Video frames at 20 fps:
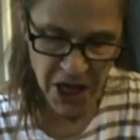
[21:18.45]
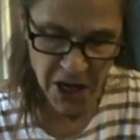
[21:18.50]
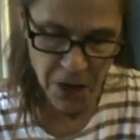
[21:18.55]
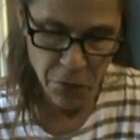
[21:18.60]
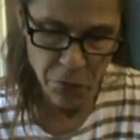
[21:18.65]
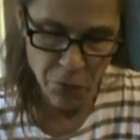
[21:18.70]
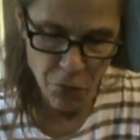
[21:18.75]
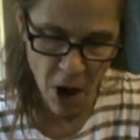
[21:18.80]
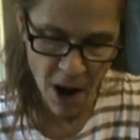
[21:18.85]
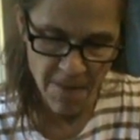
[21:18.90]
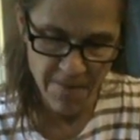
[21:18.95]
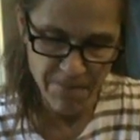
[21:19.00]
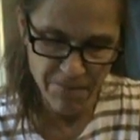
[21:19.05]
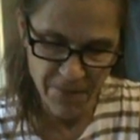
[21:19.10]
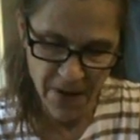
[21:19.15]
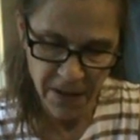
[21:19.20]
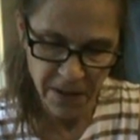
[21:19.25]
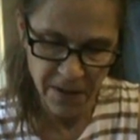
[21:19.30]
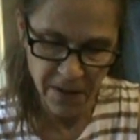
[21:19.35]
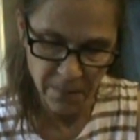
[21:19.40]
hit and run
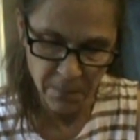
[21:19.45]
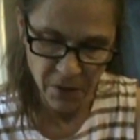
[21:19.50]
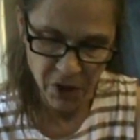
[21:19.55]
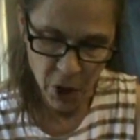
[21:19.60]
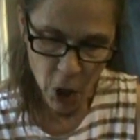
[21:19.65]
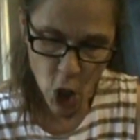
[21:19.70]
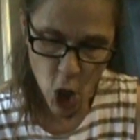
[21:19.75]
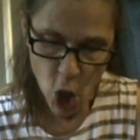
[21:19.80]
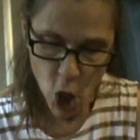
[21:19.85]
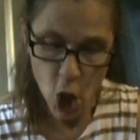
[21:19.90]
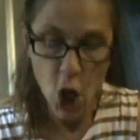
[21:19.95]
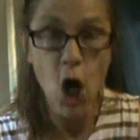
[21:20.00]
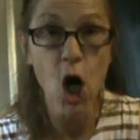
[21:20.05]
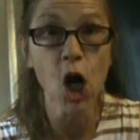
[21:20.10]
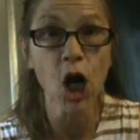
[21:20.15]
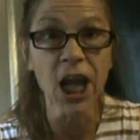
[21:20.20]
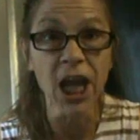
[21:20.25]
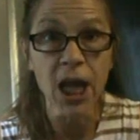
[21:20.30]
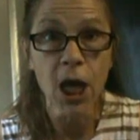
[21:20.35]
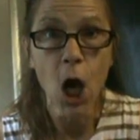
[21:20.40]
victims'
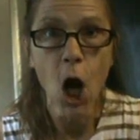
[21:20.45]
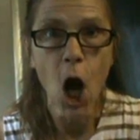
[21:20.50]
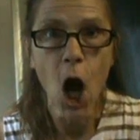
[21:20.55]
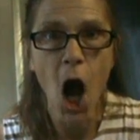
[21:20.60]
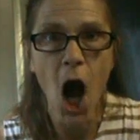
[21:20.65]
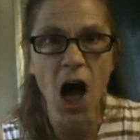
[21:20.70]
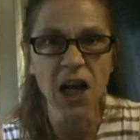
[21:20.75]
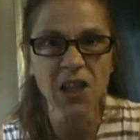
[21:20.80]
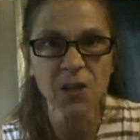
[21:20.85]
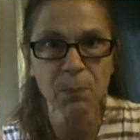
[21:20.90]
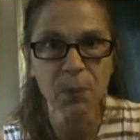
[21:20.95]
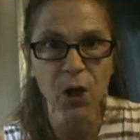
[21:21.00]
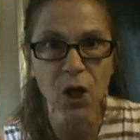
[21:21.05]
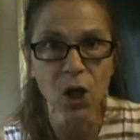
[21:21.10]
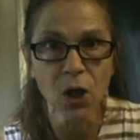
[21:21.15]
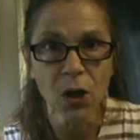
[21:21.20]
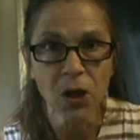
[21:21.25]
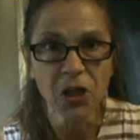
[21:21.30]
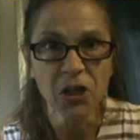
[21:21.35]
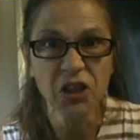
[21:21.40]
early
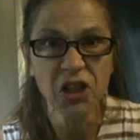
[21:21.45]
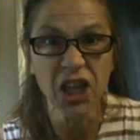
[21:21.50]
hospital